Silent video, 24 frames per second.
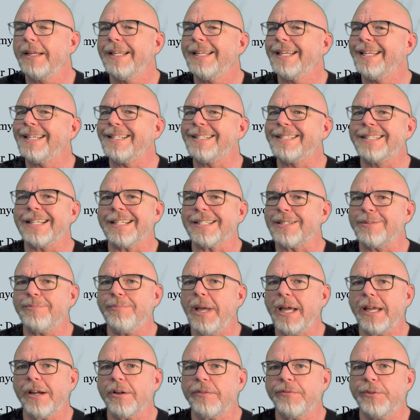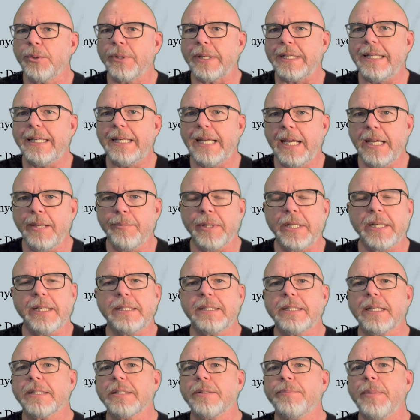It doesn't matter if you can name it. It
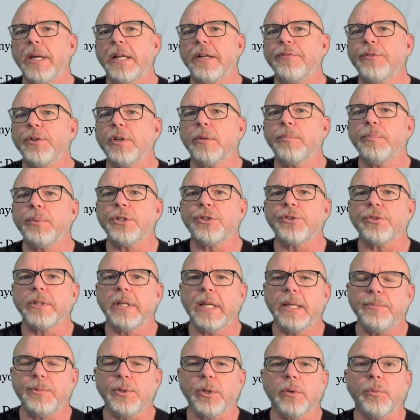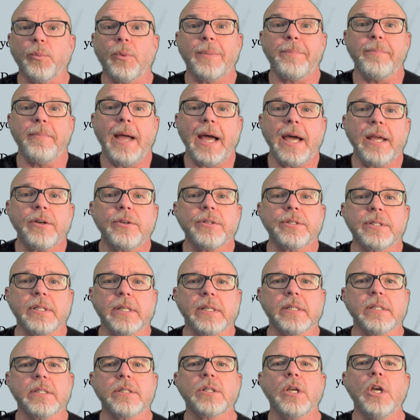doesn't matter if you could put your name to it. What matters
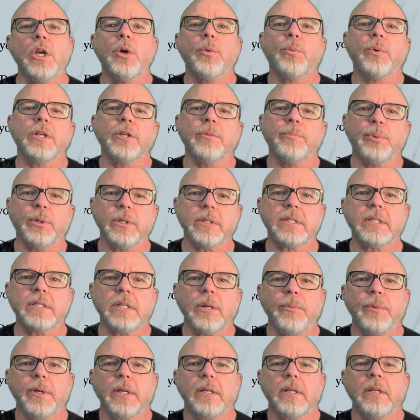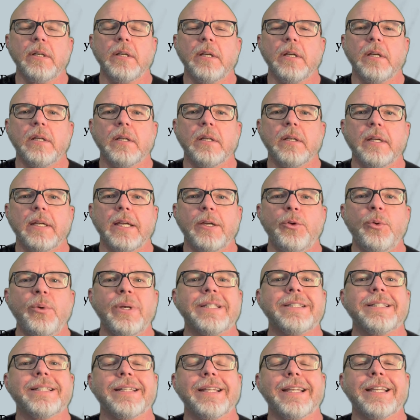is when you put someone who
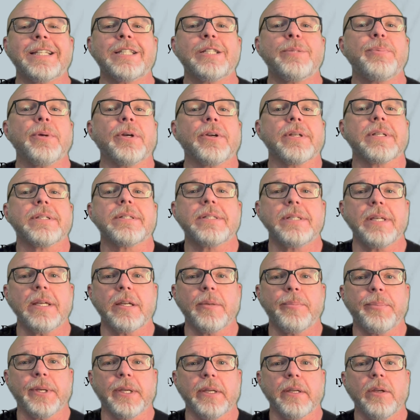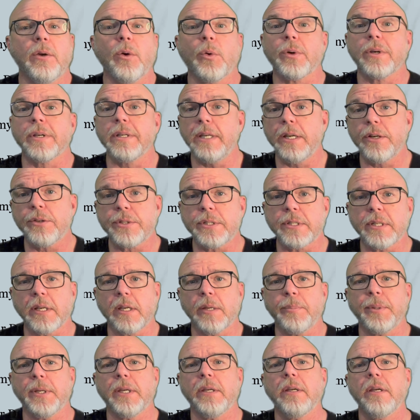has experienced syncope or near
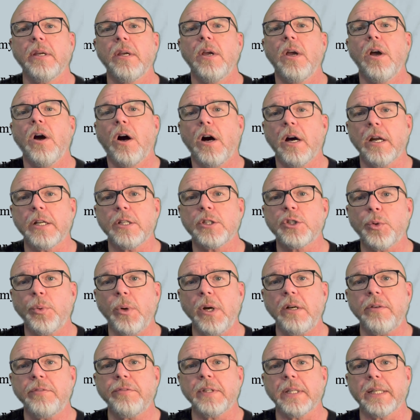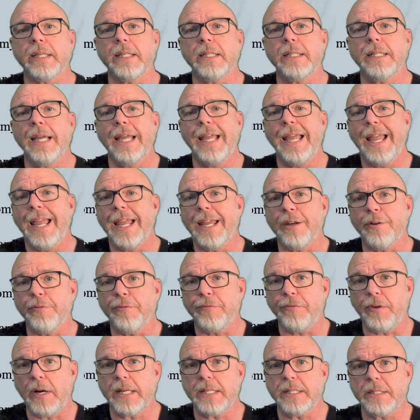syncope on a 12 lead and
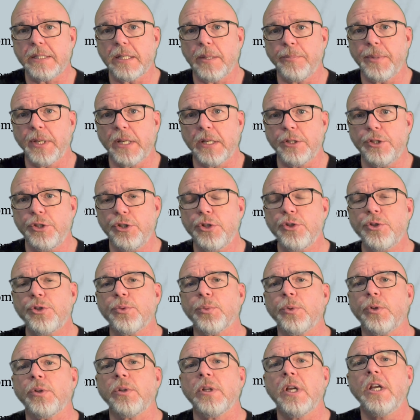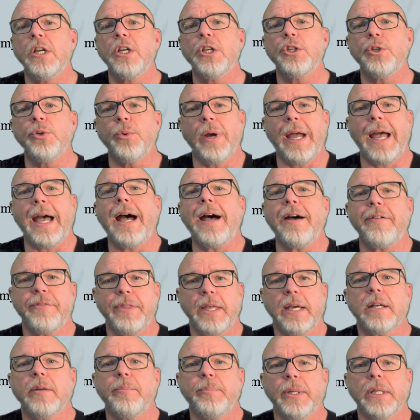find something unusual, you have
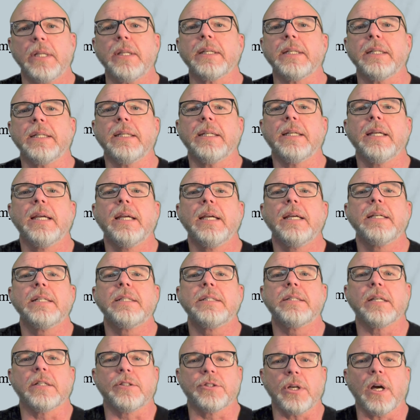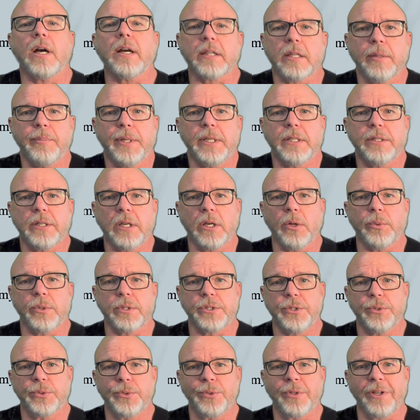that ability to talk them into going
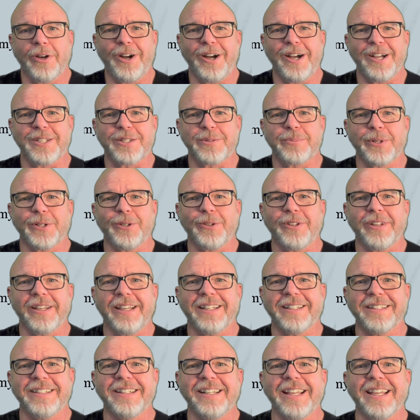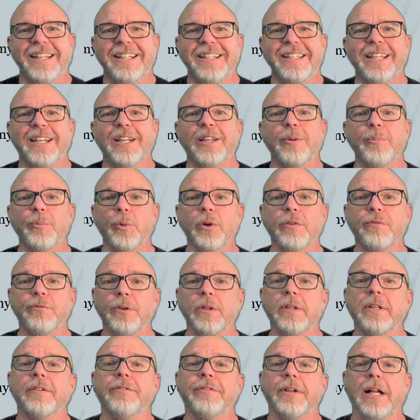to the hospital and getting it more
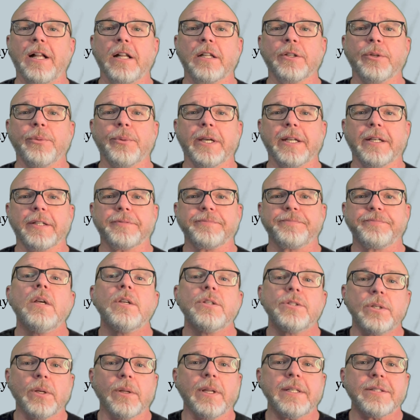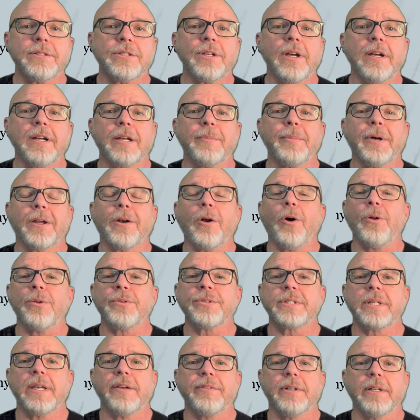fully evaluated. So let's talk about all
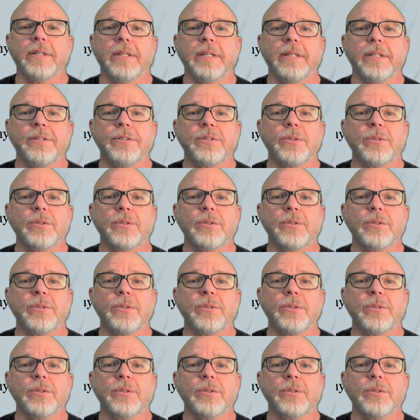7 of these